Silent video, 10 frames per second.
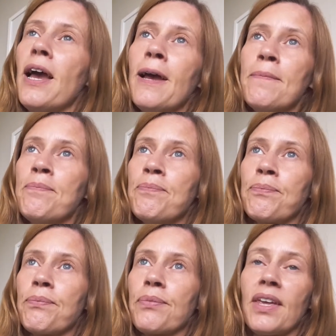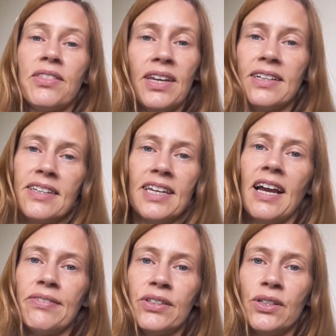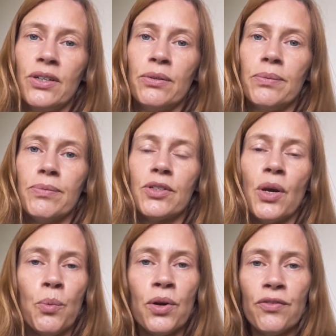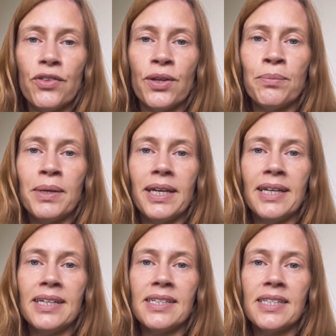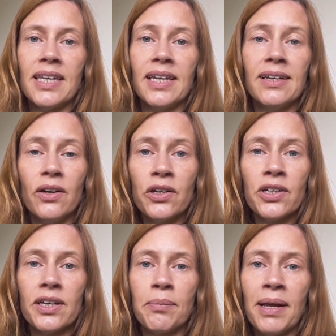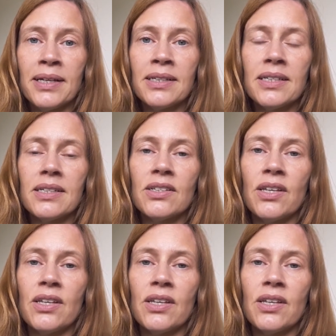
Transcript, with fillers: um, things that you have to do so one of them is the look command